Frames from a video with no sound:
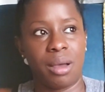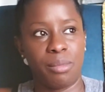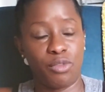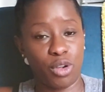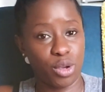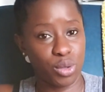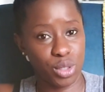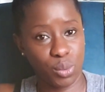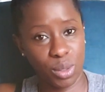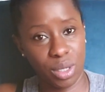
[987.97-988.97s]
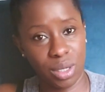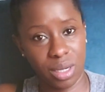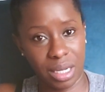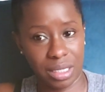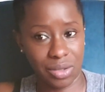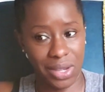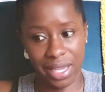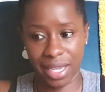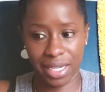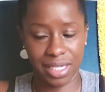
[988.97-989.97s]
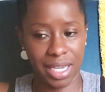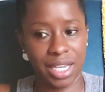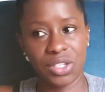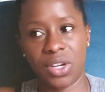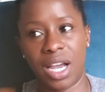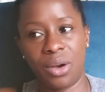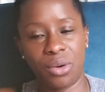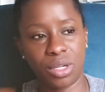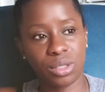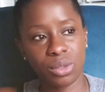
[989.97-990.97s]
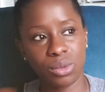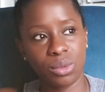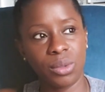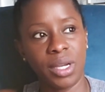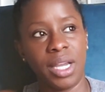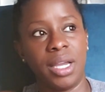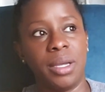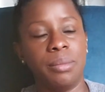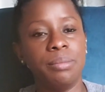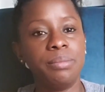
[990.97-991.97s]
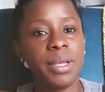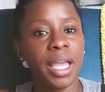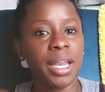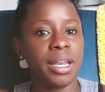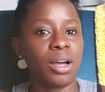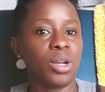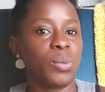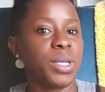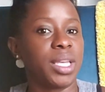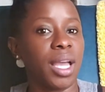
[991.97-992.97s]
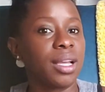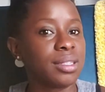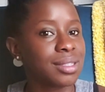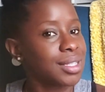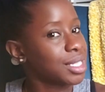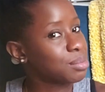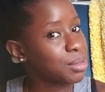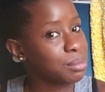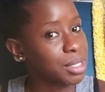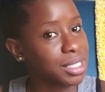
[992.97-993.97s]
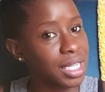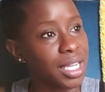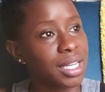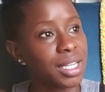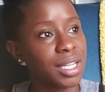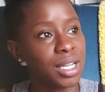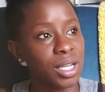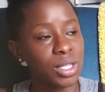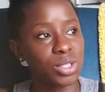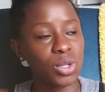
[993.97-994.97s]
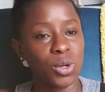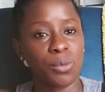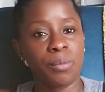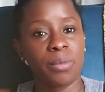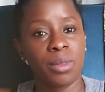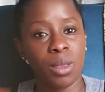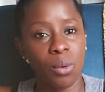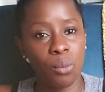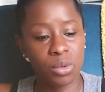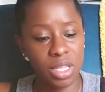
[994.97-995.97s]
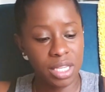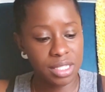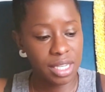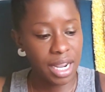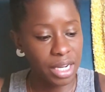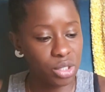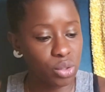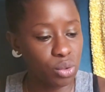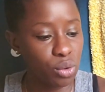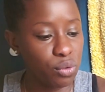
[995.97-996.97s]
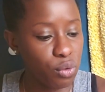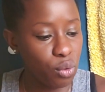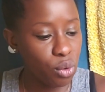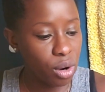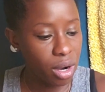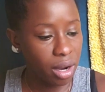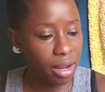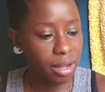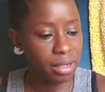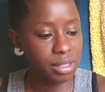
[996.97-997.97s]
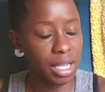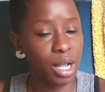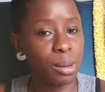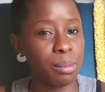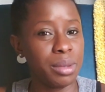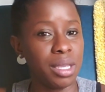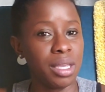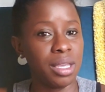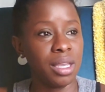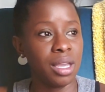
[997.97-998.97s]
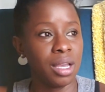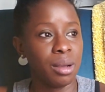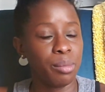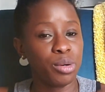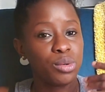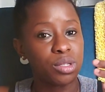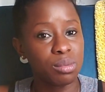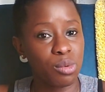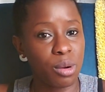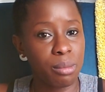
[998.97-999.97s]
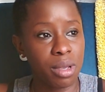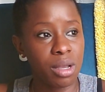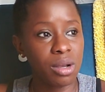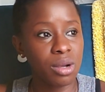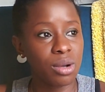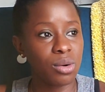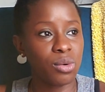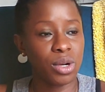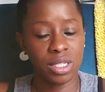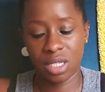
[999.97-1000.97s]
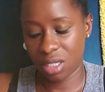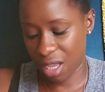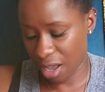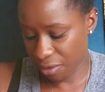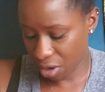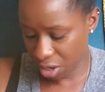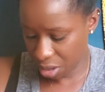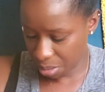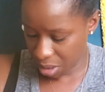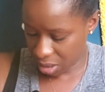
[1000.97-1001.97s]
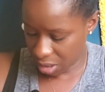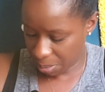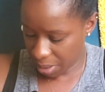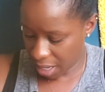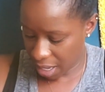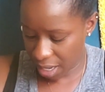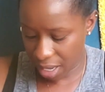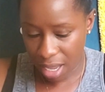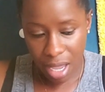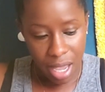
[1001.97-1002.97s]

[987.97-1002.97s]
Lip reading: before he goes to work, and so I can catch that extra hour or two, and on the weekends. That's pretty much it. So things that I do to help me produce more milk or just have a good milk supply,